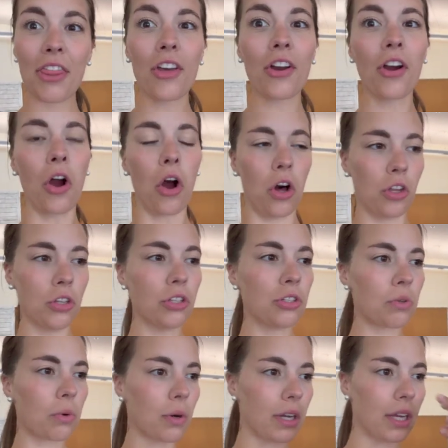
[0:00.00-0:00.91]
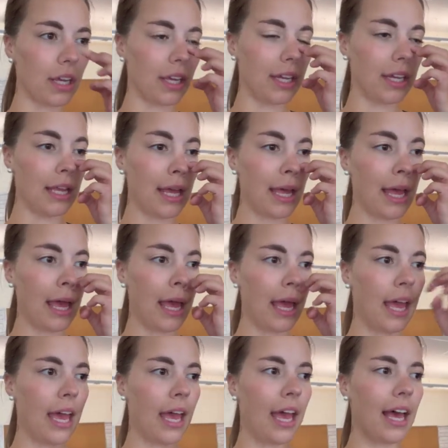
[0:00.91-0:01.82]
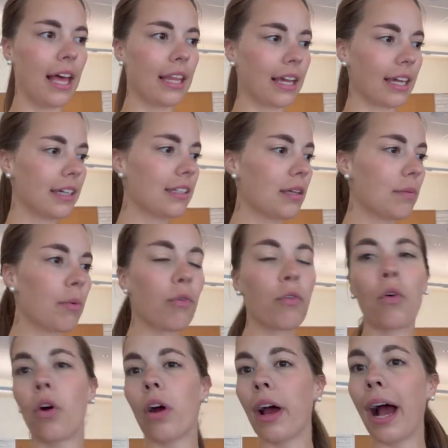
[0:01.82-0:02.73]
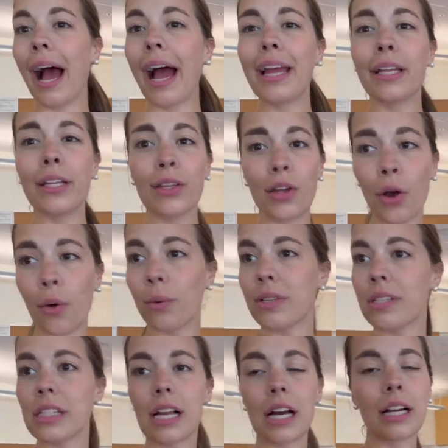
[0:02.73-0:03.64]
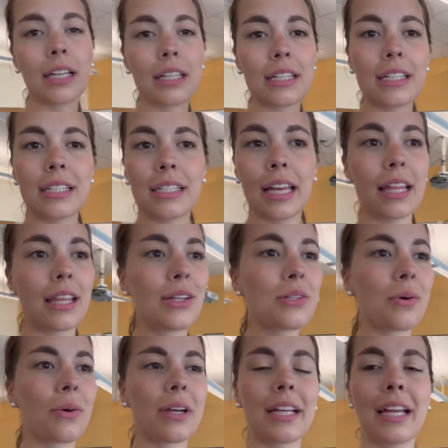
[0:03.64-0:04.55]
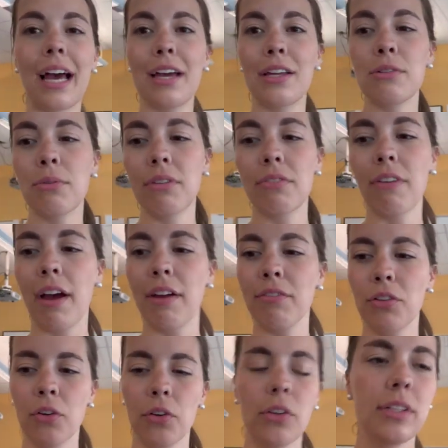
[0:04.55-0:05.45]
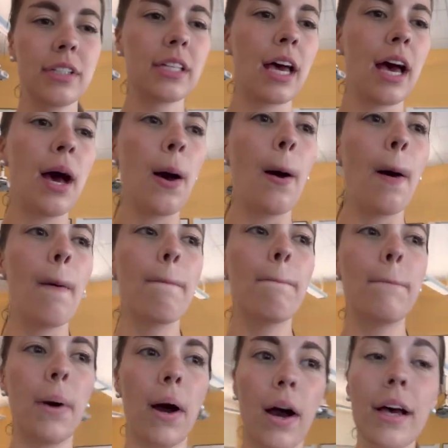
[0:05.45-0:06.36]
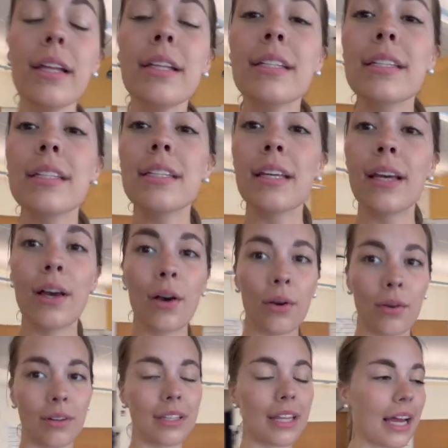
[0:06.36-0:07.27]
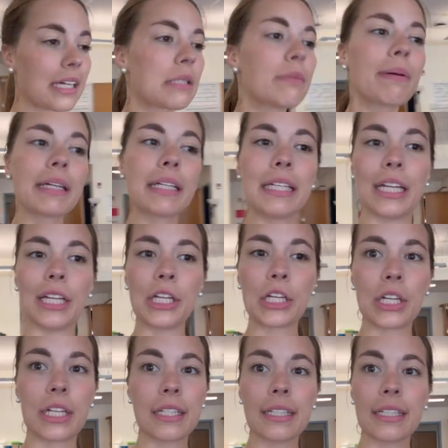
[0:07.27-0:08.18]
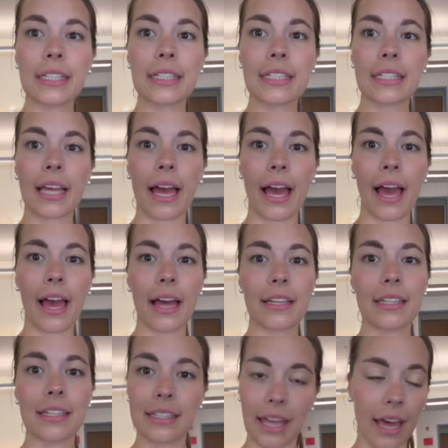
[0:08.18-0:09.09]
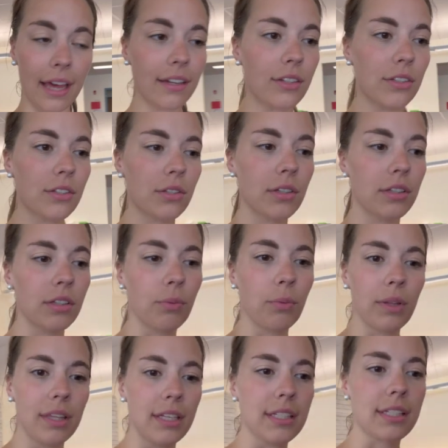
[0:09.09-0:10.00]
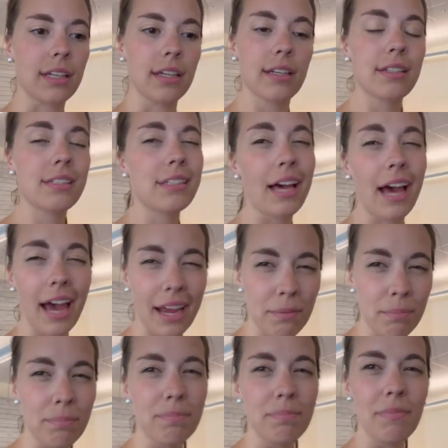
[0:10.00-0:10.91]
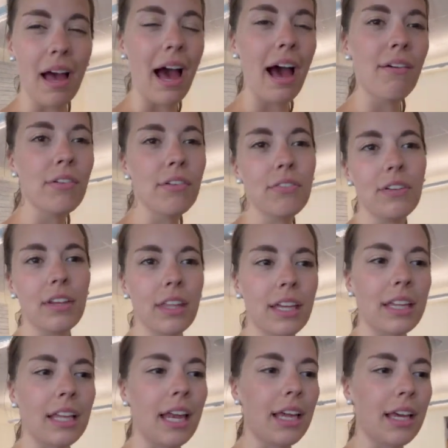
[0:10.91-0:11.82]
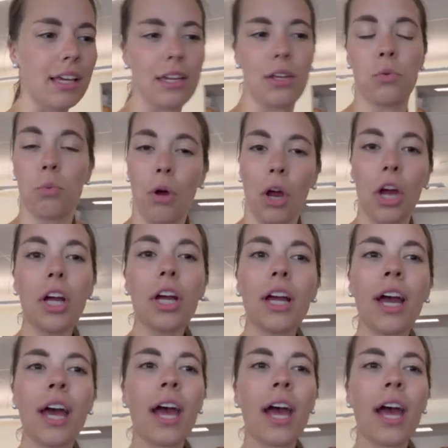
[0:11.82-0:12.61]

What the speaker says: They're all sorted. Like I said before, I know it's not going to stay this organized with 5-year-olds, but with expectations set with these kids, I have a feeling that it can work.